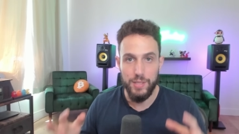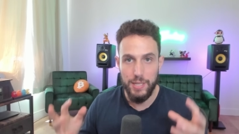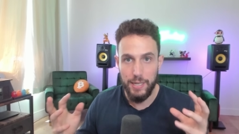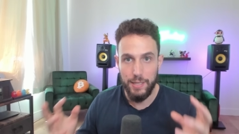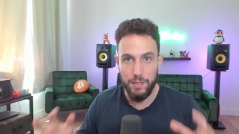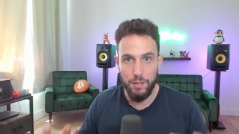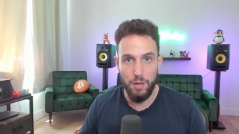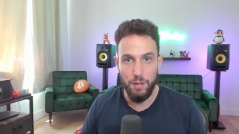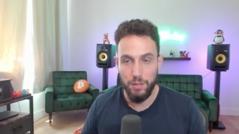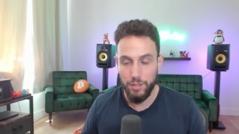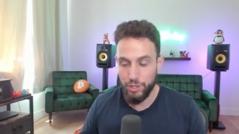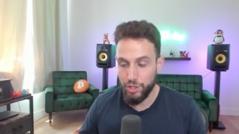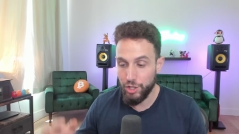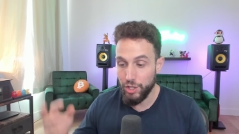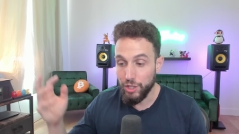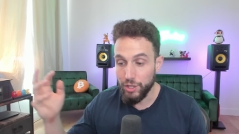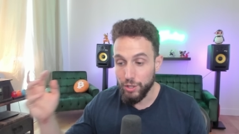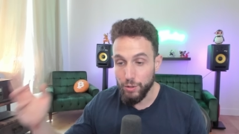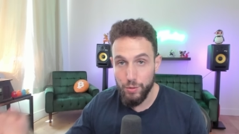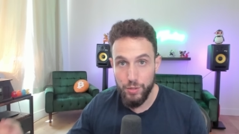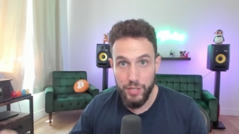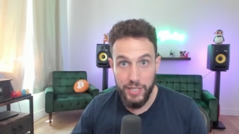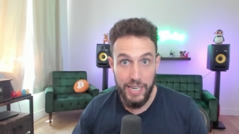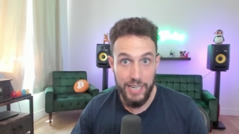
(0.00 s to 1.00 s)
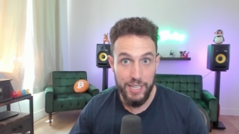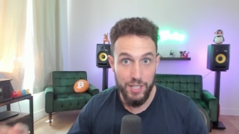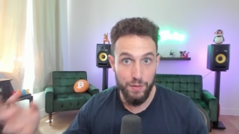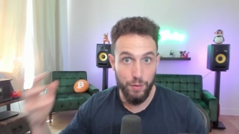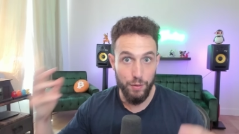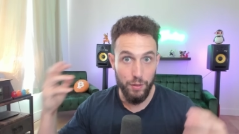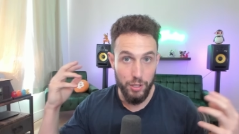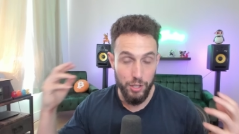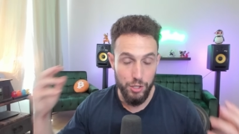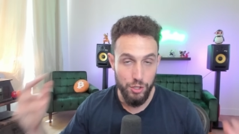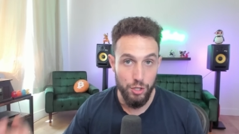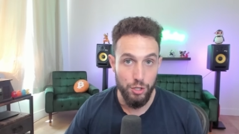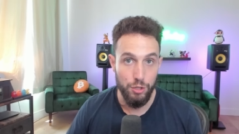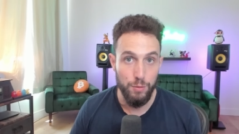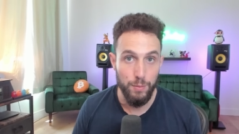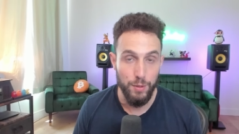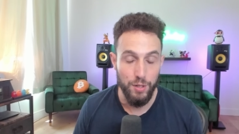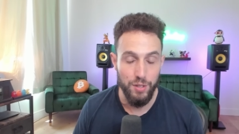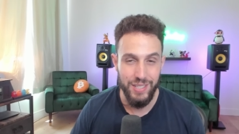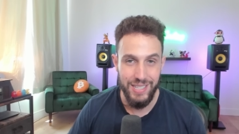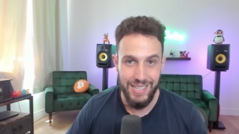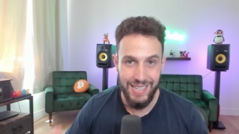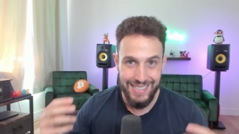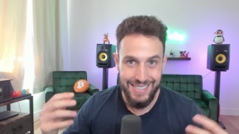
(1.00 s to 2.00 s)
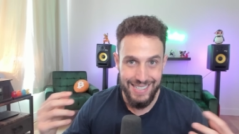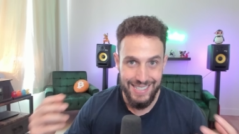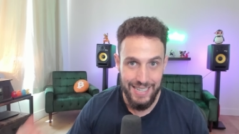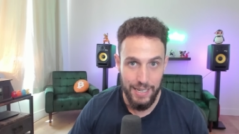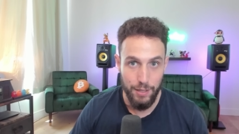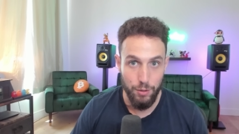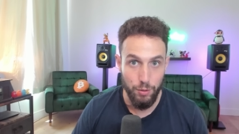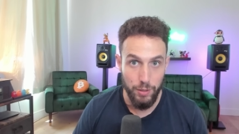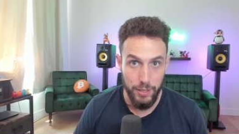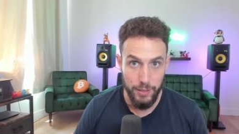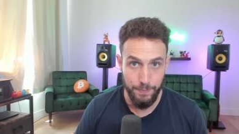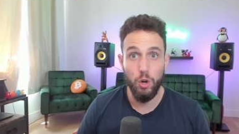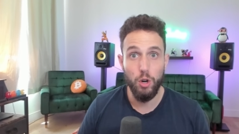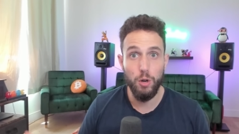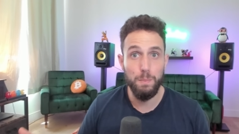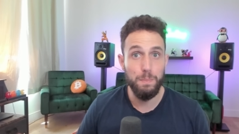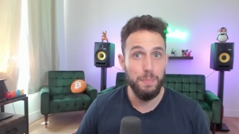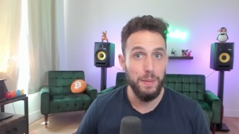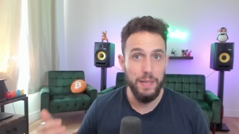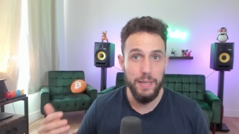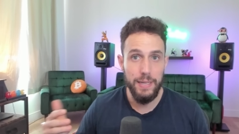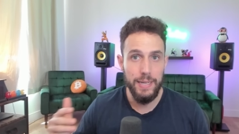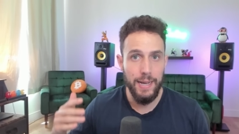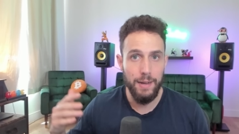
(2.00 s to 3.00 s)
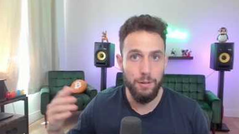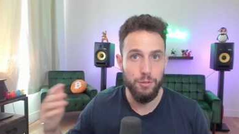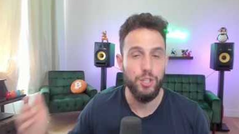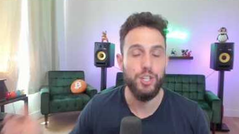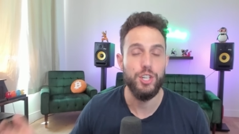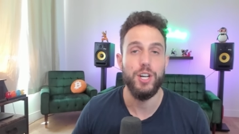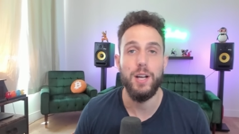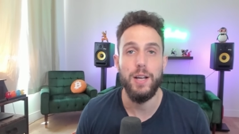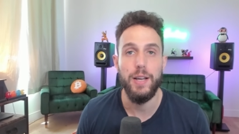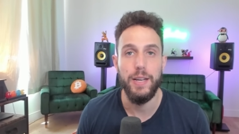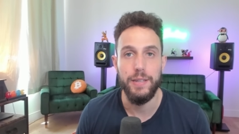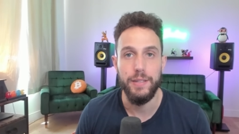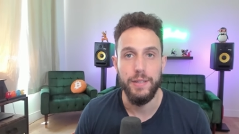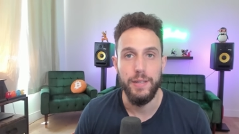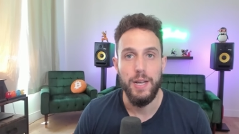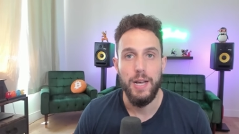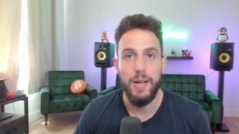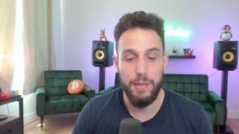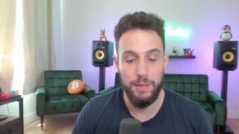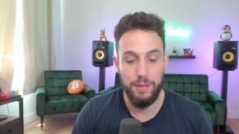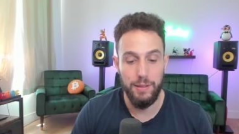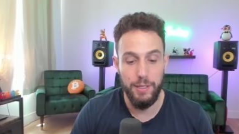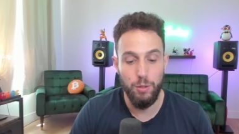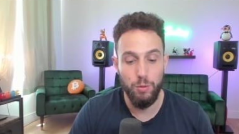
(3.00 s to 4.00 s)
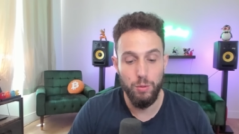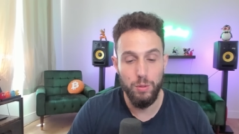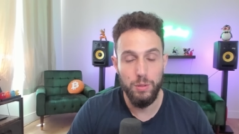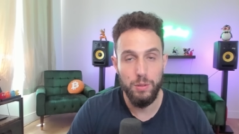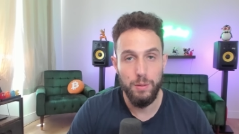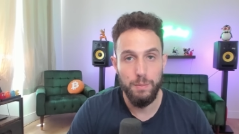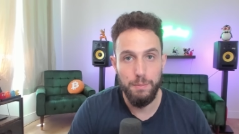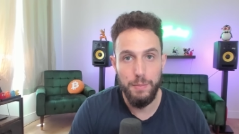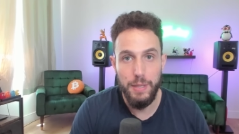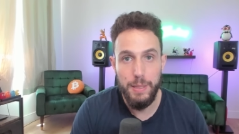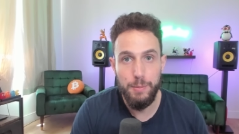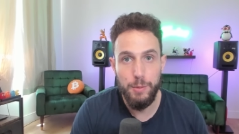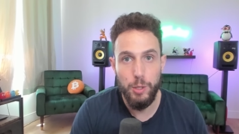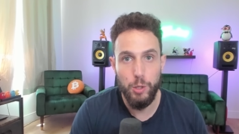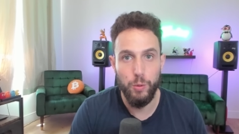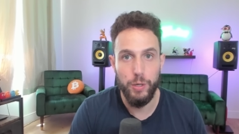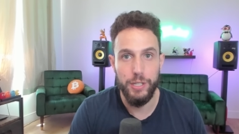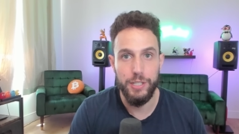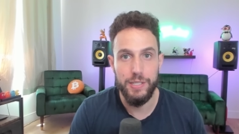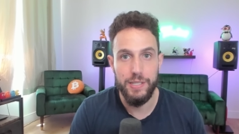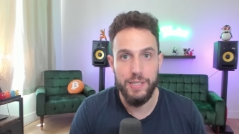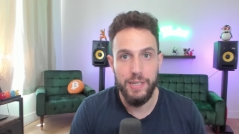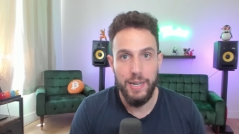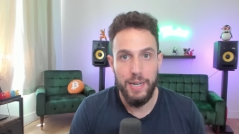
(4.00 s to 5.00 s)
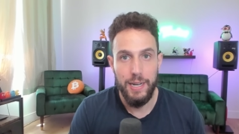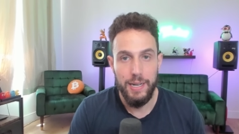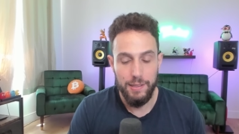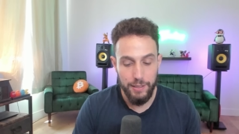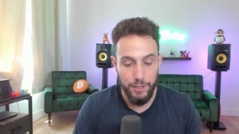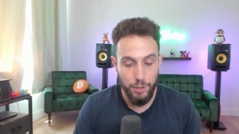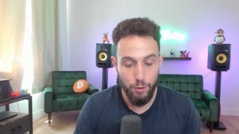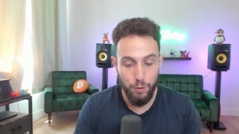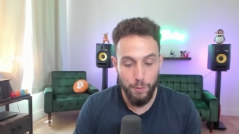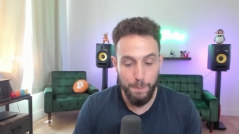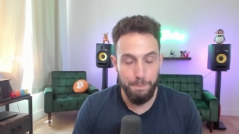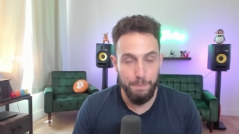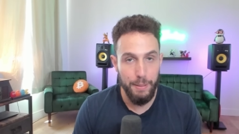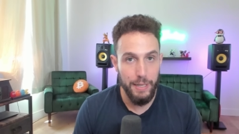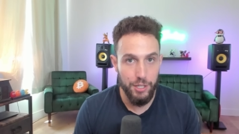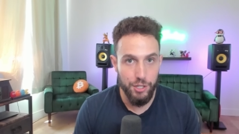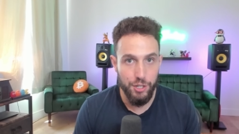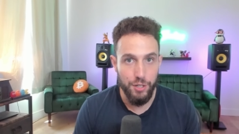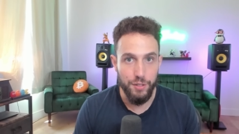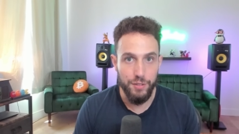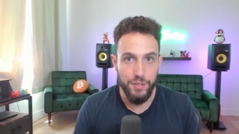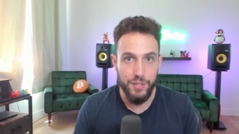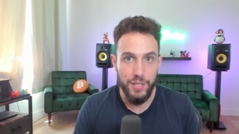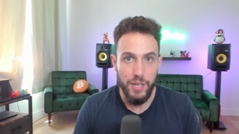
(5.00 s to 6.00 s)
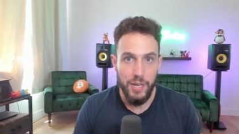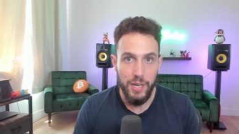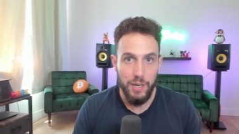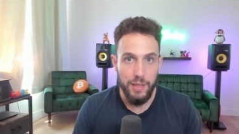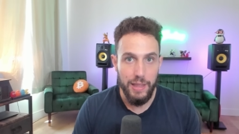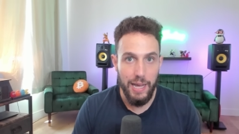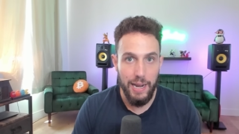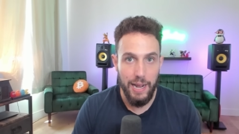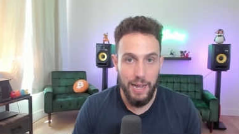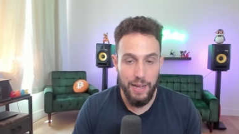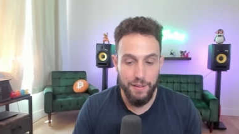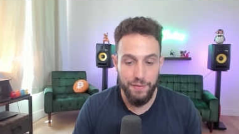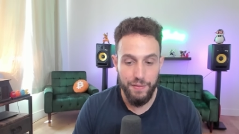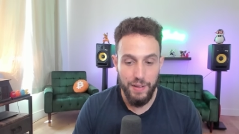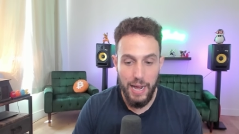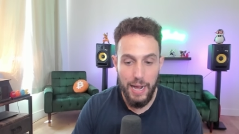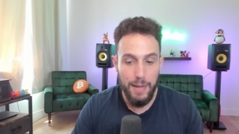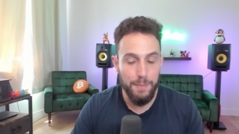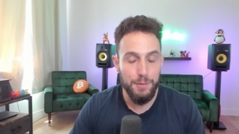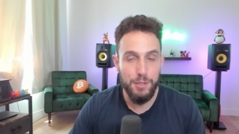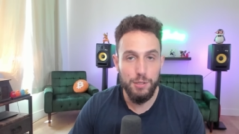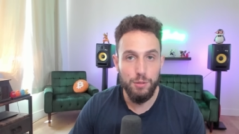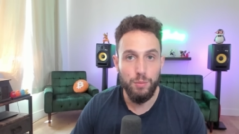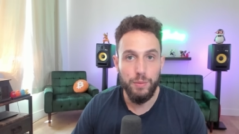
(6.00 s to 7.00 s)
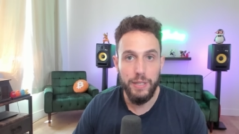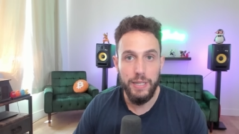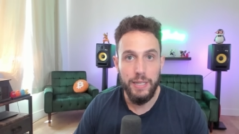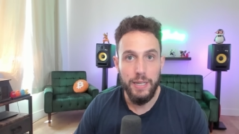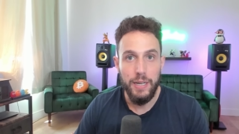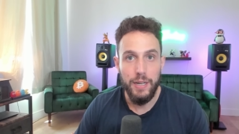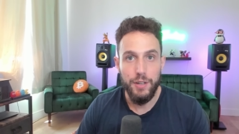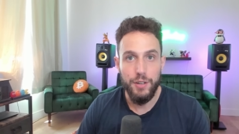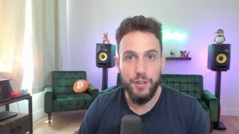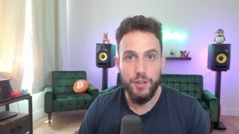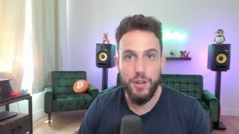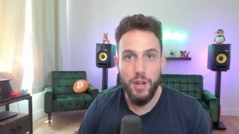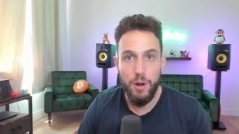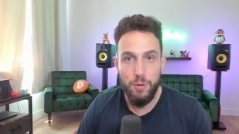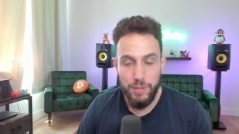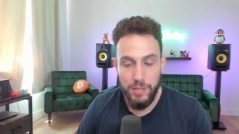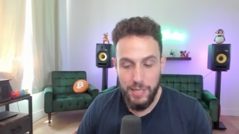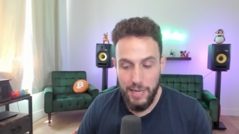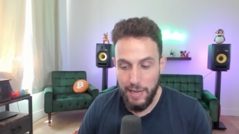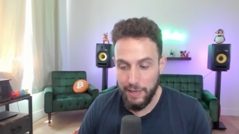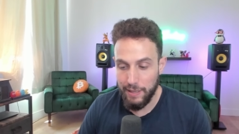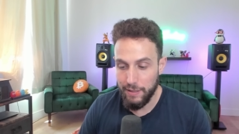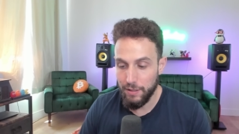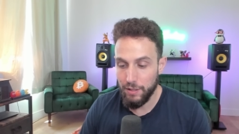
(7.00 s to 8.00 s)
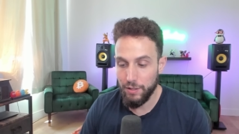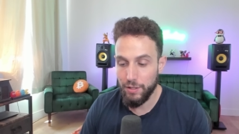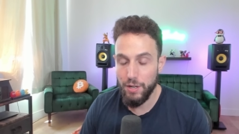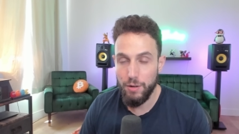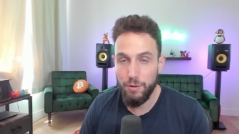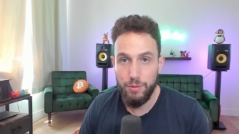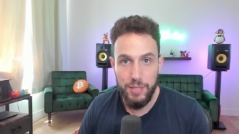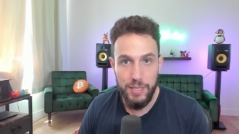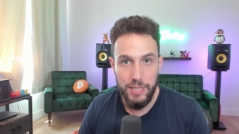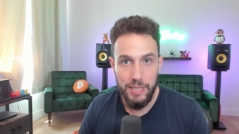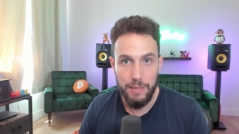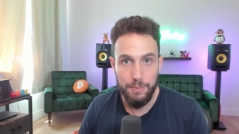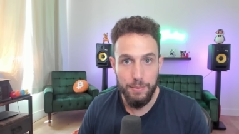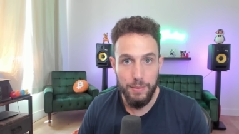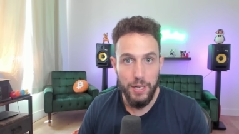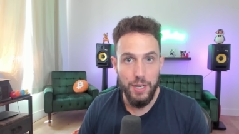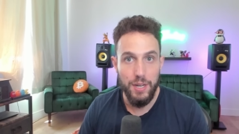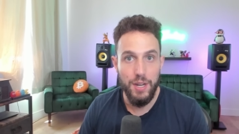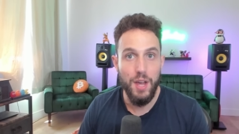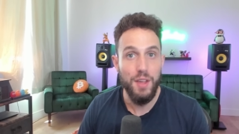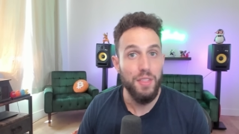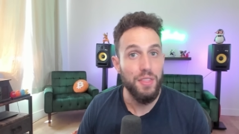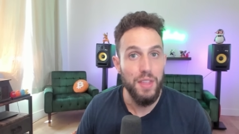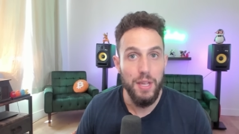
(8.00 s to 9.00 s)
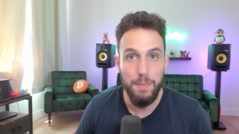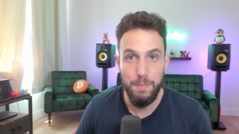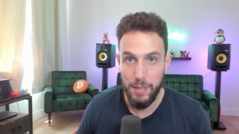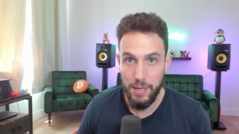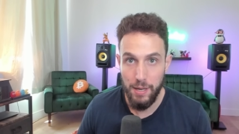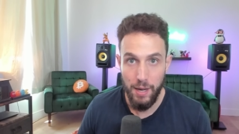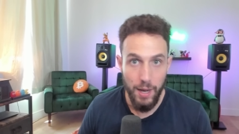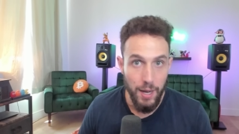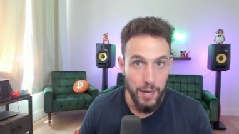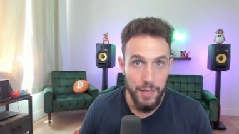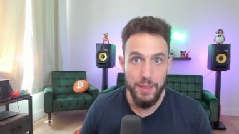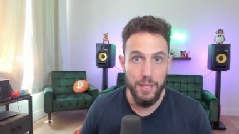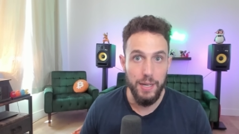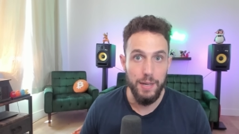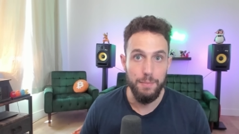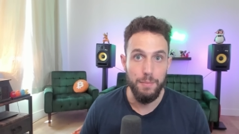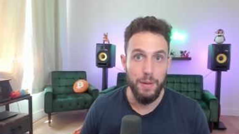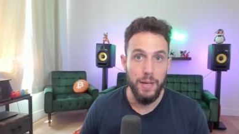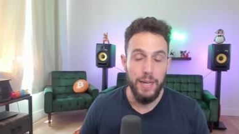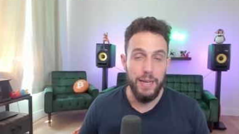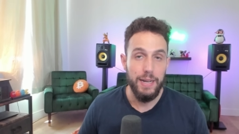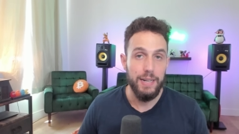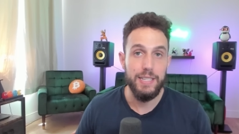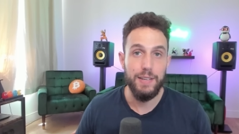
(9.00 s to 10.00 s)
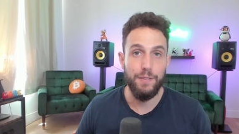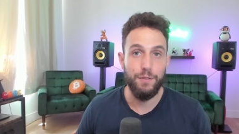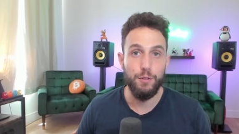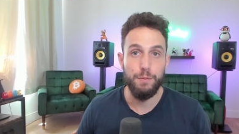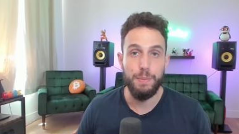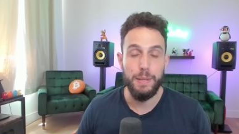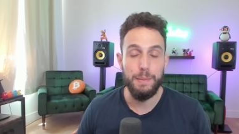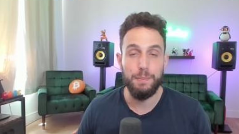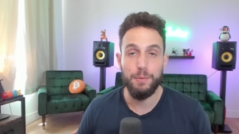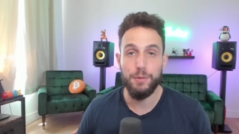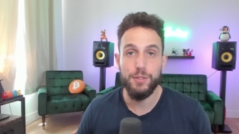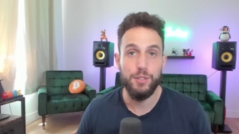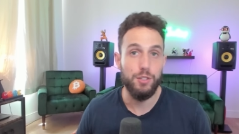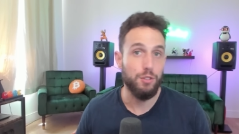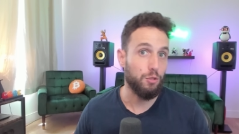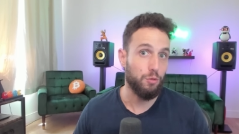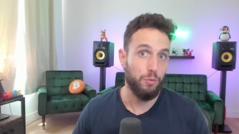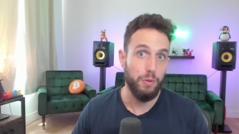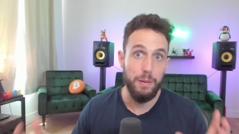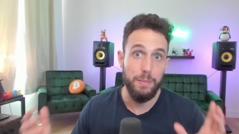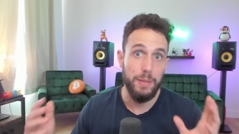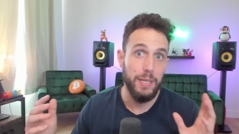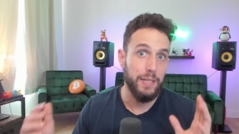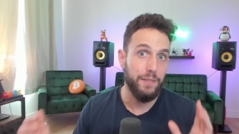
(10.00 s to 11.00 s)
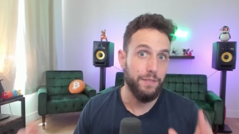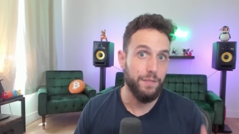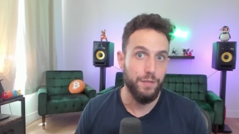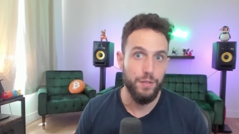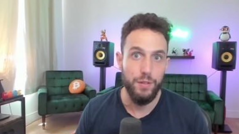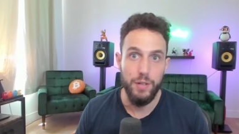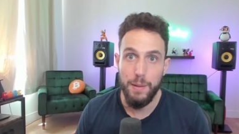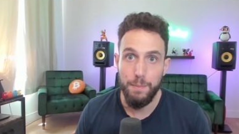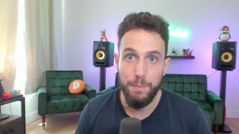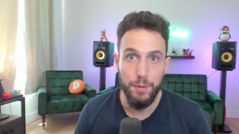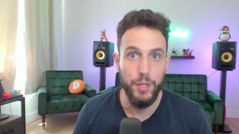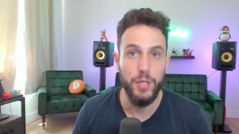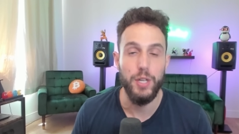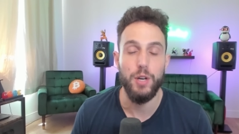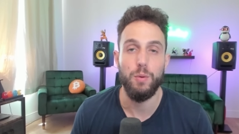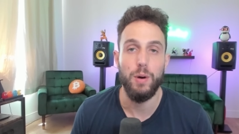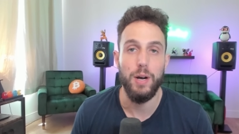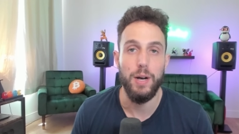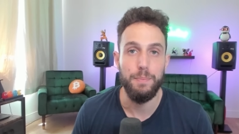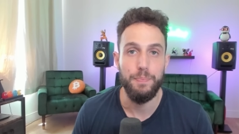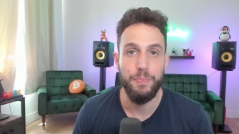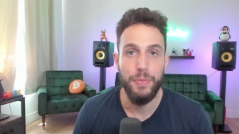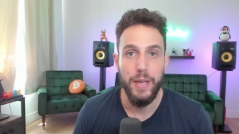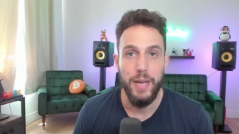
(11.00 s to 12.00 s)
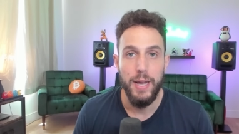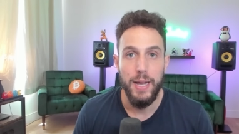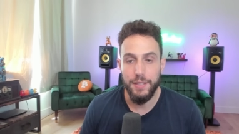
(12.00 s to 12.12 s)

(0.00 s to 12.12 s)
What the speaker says: technology use case for consumers, etc., are being outshined by literal meme coins, literal pictures that have absolutely no tech, no team, nothing behind them except for people screaming for a number to go up.